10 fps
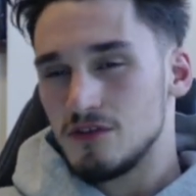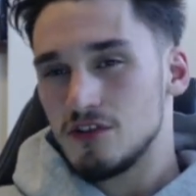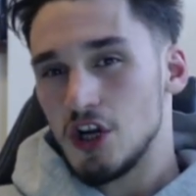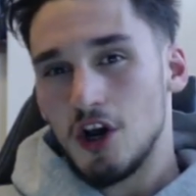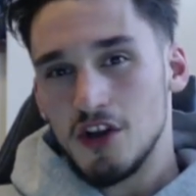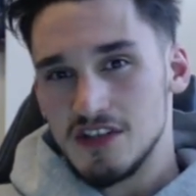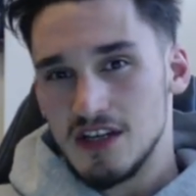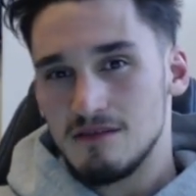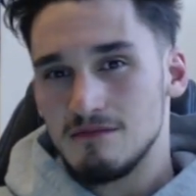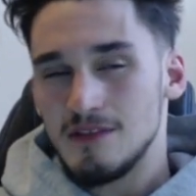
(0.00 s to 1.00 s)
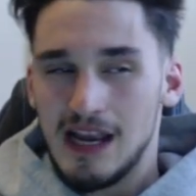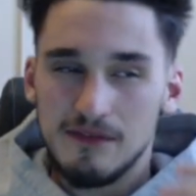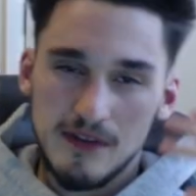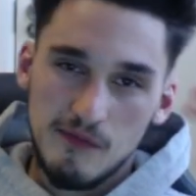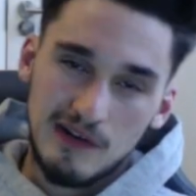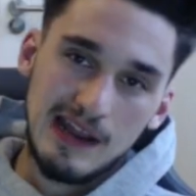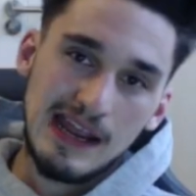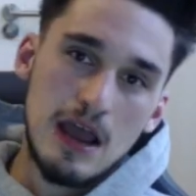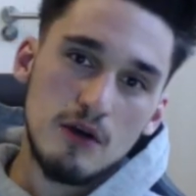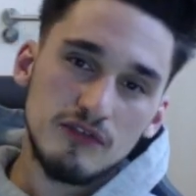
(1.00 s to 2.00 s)
charting. They have different
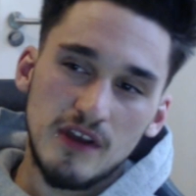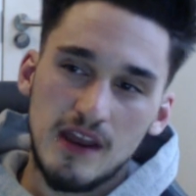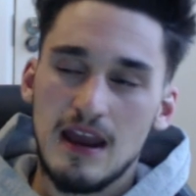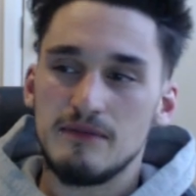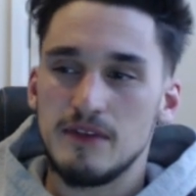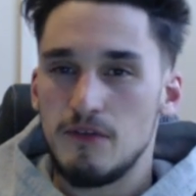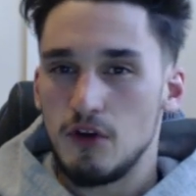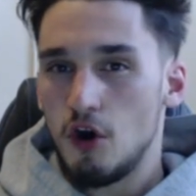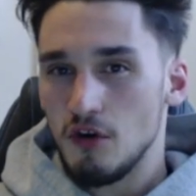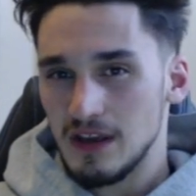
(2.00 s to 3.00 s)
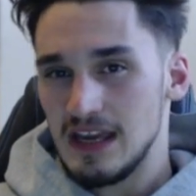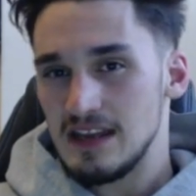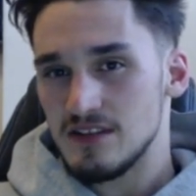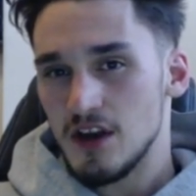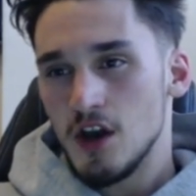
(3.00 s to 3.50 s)
layouts. They have different hotkeys.